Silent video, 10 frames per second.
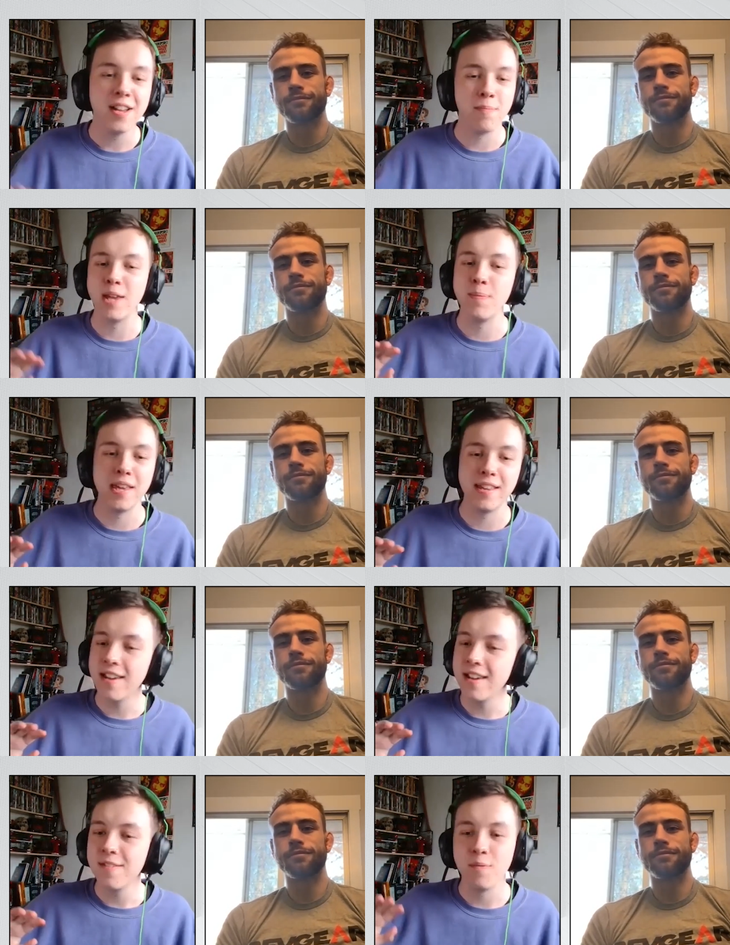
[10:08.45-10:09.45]
Speaker 1: Maybe
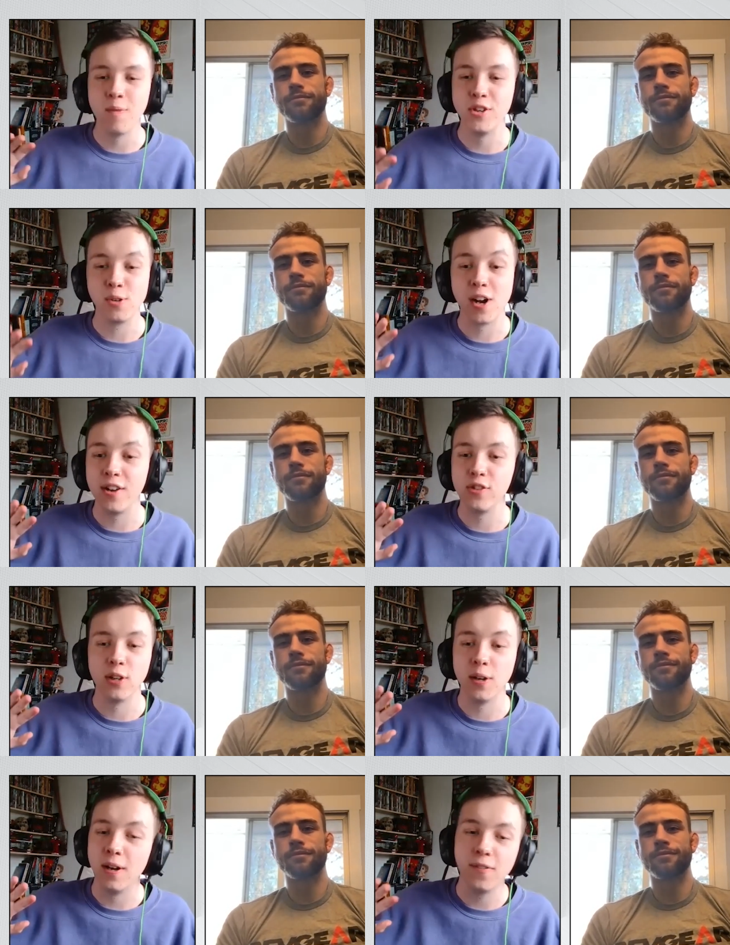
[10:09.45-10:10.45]
when you guys
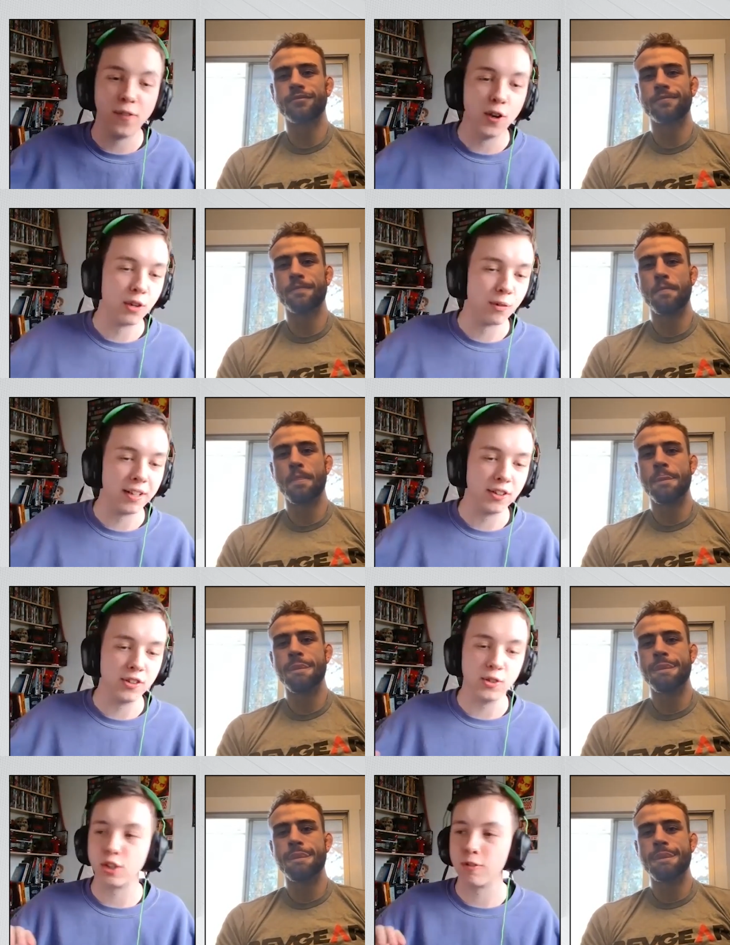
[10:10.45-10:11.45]
are, are, further in on
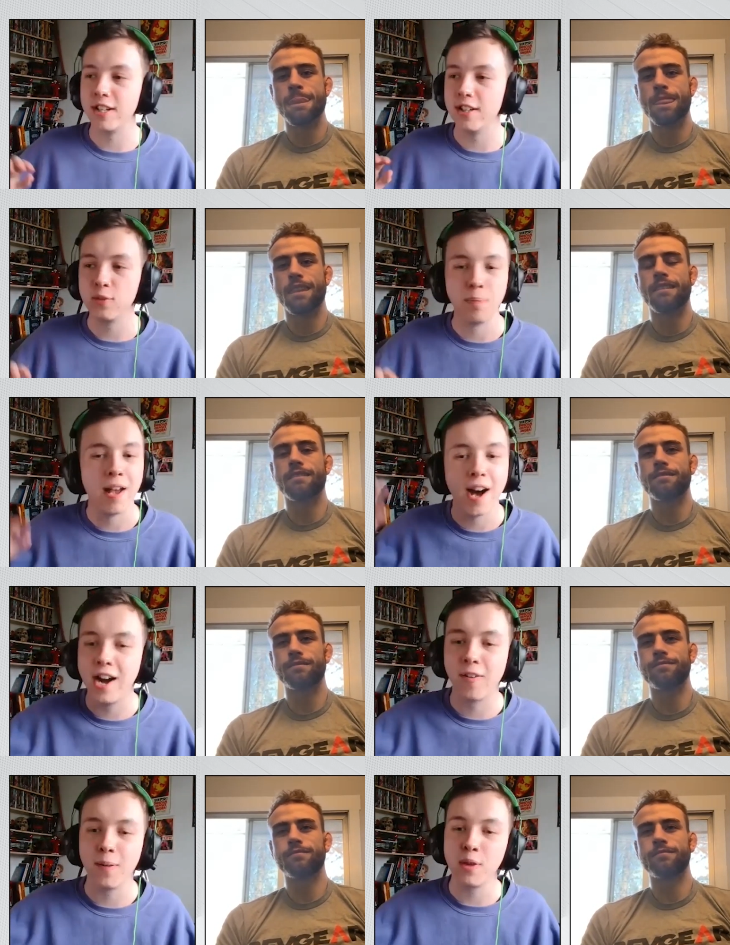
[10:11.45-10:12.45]
your careers, bit
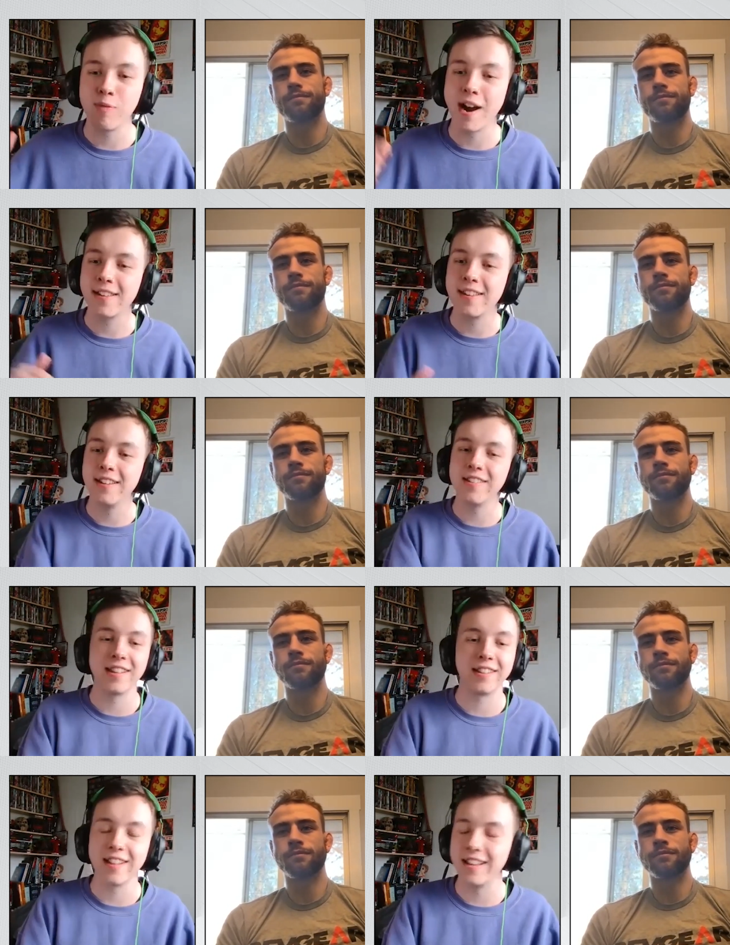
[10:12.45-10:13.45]
higher up the rankings,
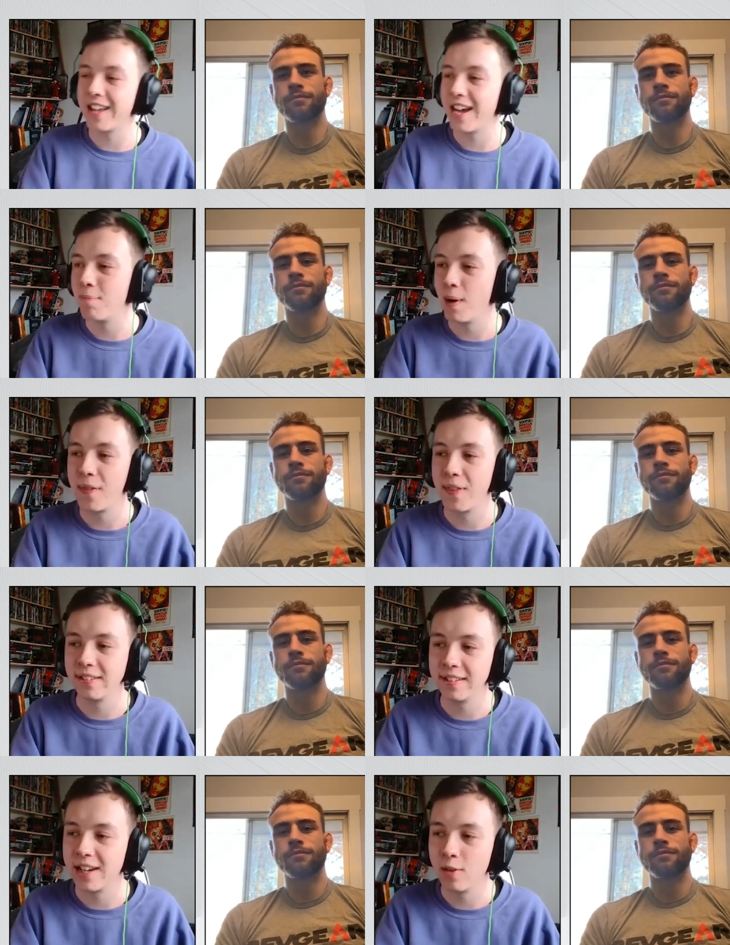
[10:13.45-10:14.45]
things like that. But I
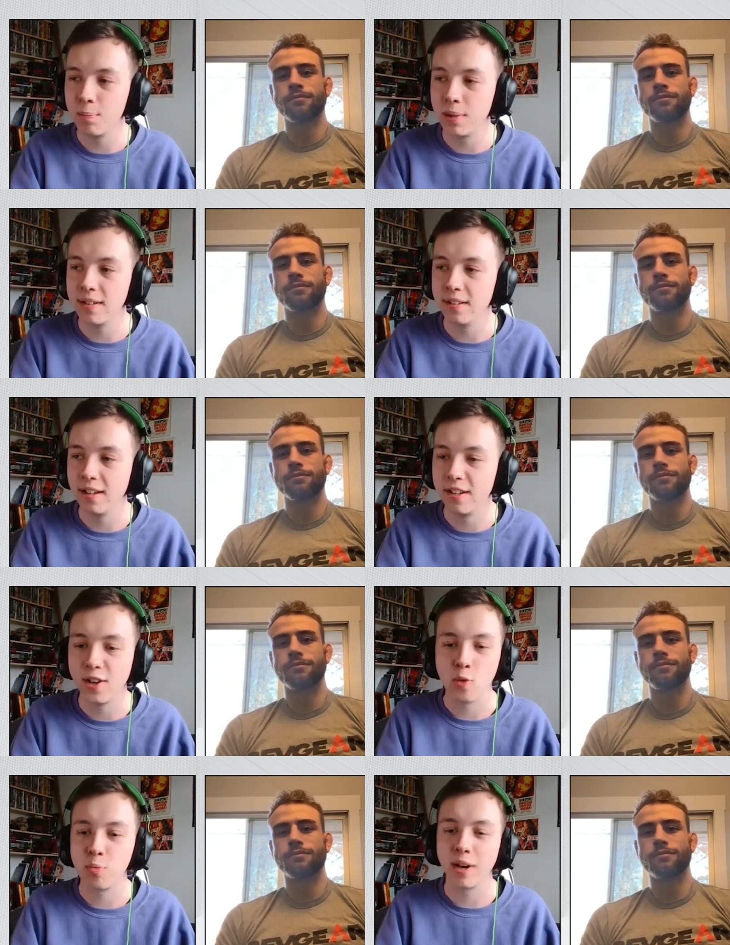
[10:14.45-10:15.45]
think that that would be a, a
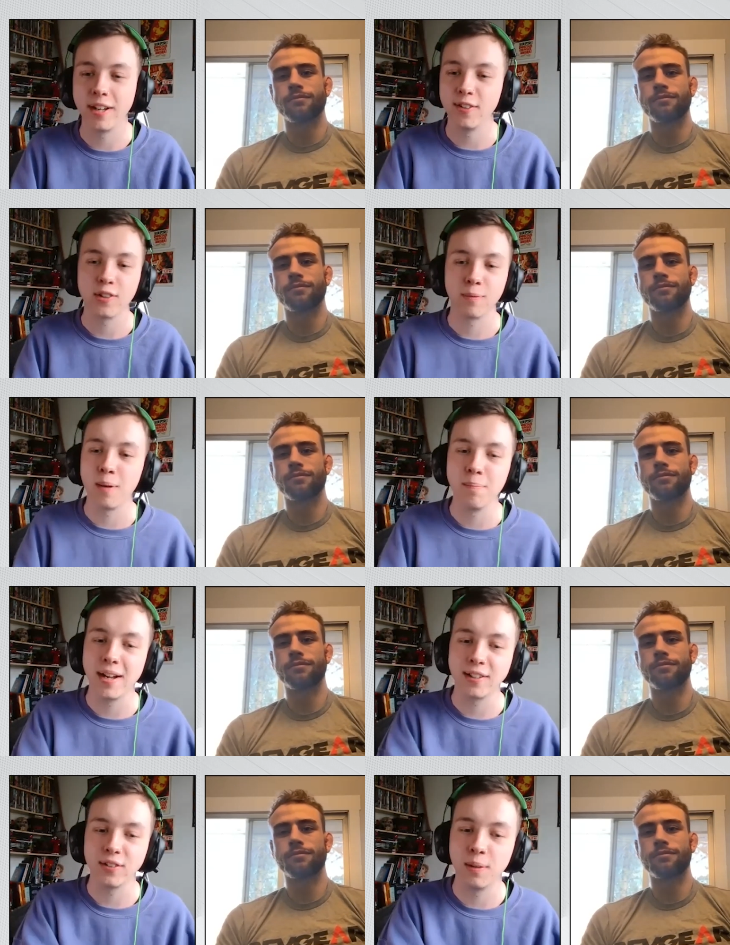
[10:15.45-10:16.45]
no brainer to run
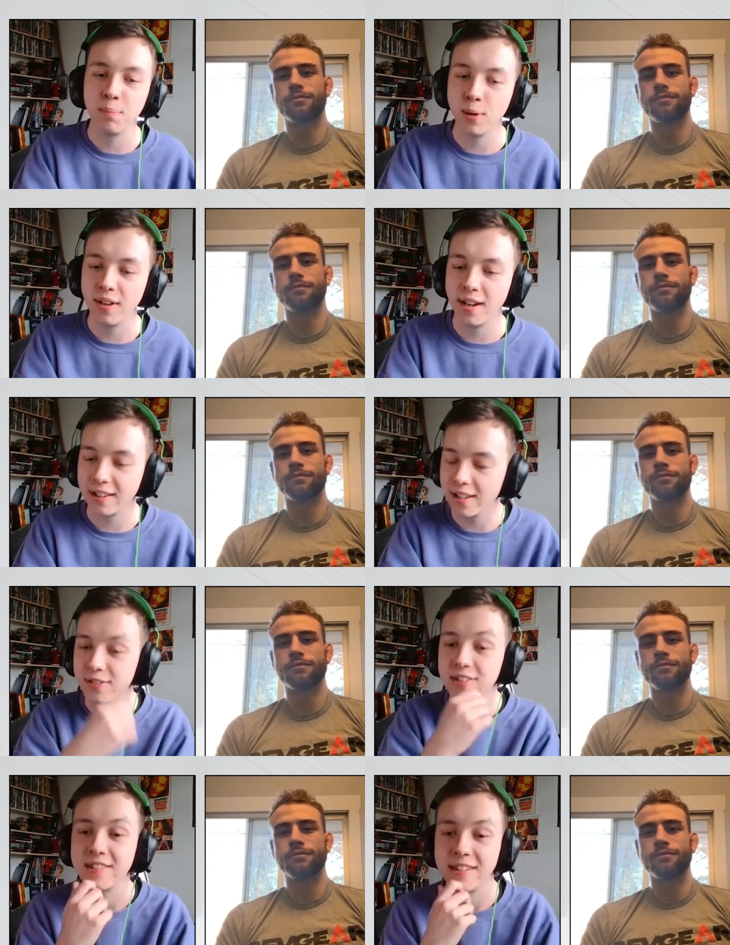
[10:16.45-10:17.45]
back at some point. I'd
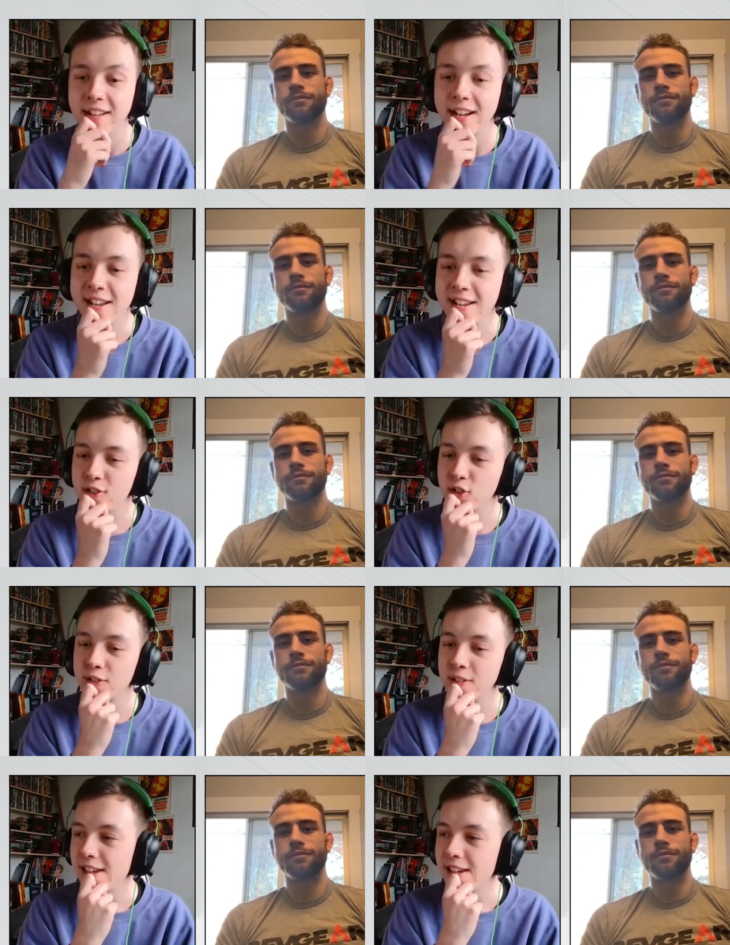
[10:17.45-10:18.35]
love to see that. Just